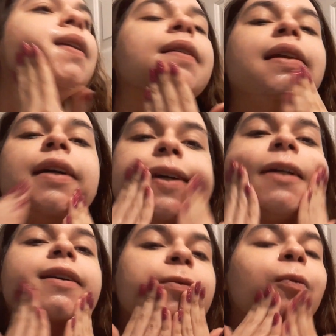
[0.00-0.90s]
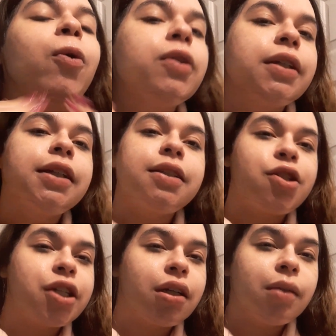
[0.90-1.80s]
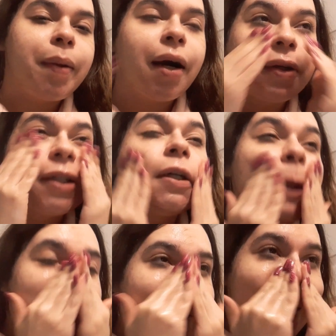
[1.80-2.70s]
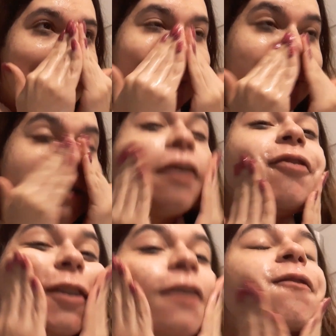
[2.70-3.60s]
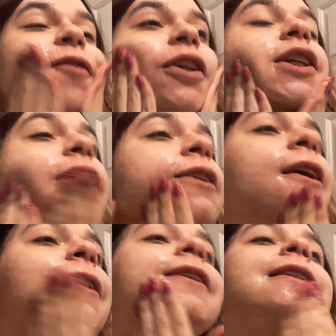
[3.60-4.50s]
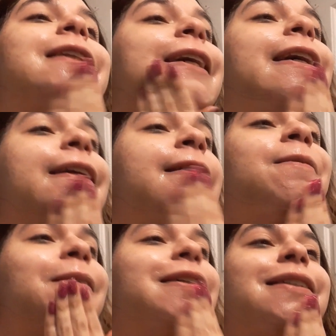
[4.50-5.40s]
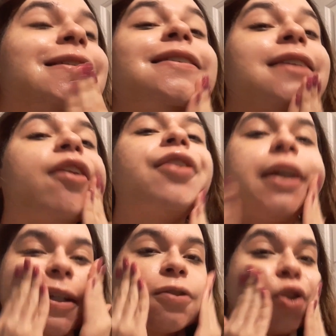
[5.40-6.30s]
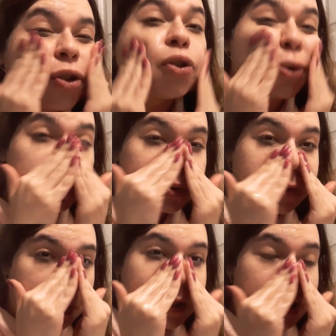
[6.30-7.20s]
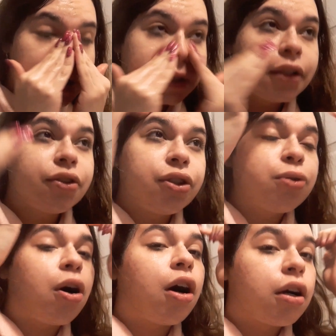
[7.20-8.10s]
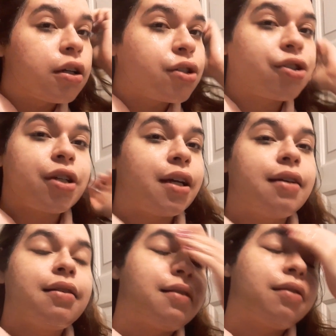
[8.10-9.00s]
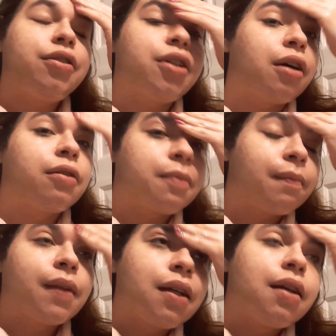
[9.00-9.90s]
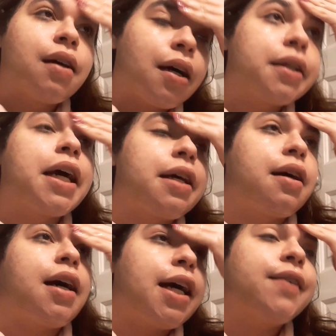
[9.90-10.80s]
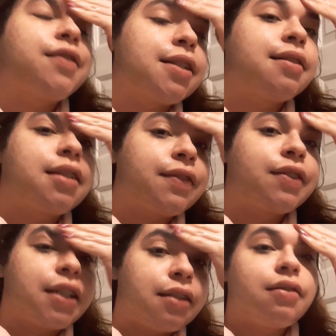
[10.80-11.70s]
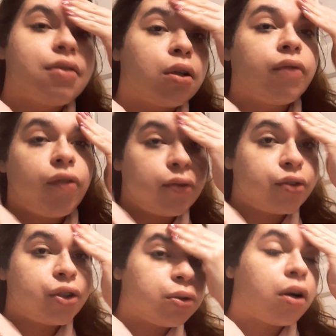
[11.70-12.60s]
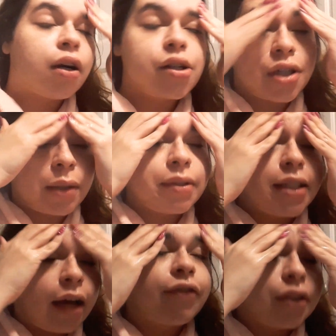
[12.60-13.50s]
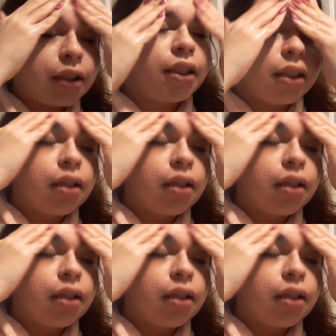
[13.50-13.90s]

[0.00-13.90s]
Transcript: the walnut shell powder. You can definitely feel it on the skin, but it's nothing too harsh. And you know, again, I have sensitive skin, so if it was too harsh, I would definitely